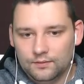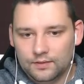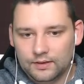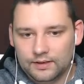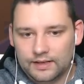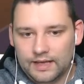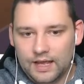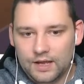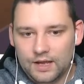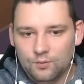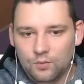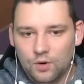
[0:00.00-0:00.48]

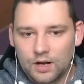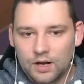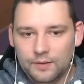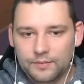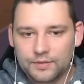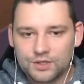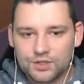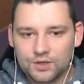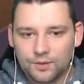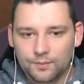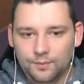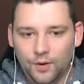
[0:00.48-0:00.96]
Okay, well, let
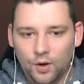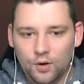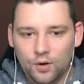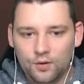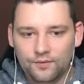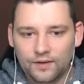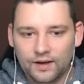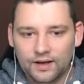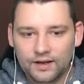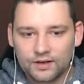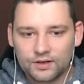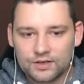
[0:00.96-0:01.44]
me jump
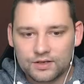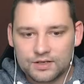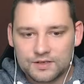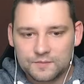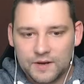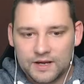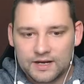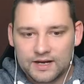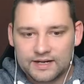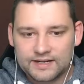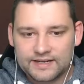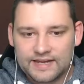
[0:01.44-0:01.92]
over, because it's
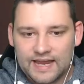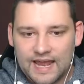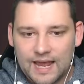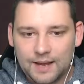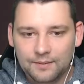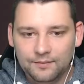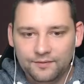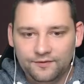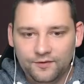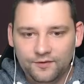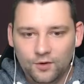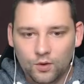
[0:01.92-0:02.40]
being a
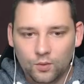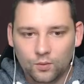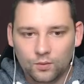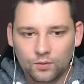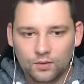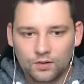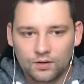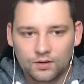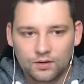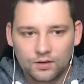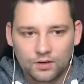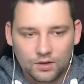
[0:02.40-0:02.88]
damn
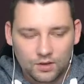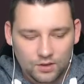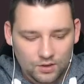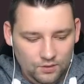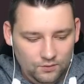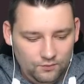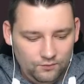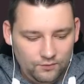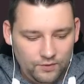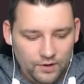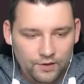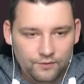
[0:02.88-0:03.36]
fool.
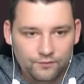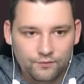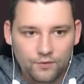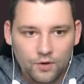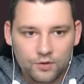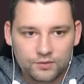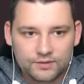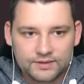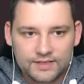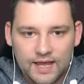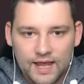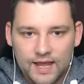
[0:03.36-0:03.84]
Right,
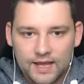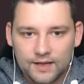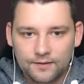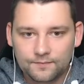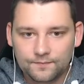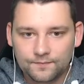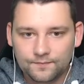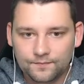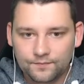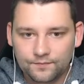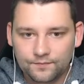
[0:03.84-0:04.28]
rotate.